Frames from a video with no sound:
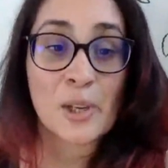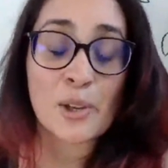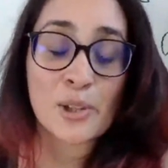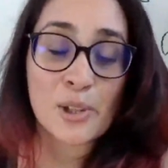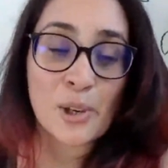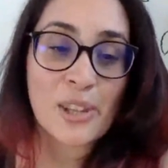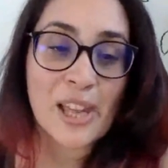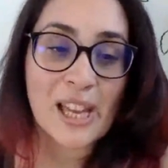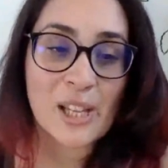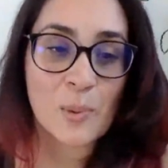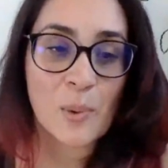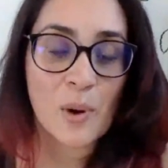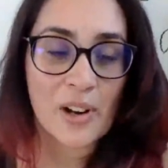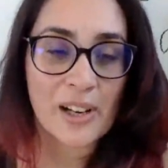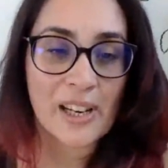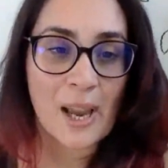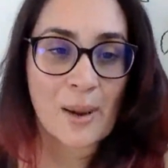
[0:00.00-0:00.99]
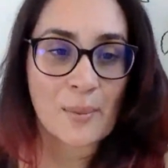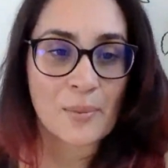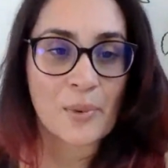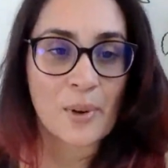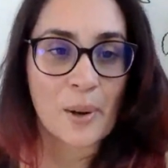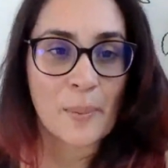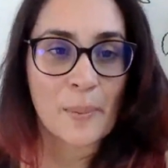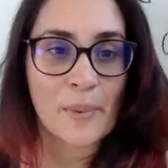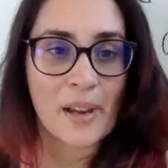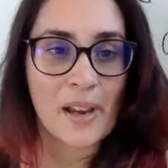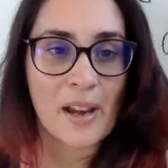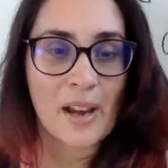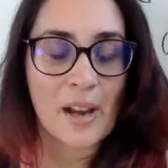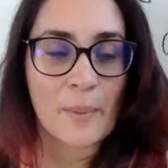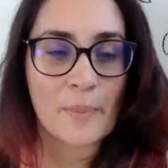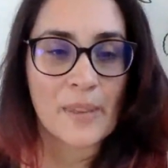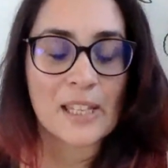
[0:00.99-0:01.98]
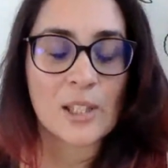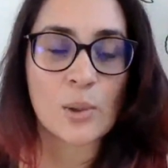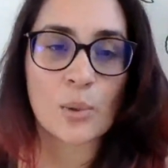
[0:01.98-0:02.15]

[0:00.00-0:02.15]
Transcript: So so that's where it came from. Um,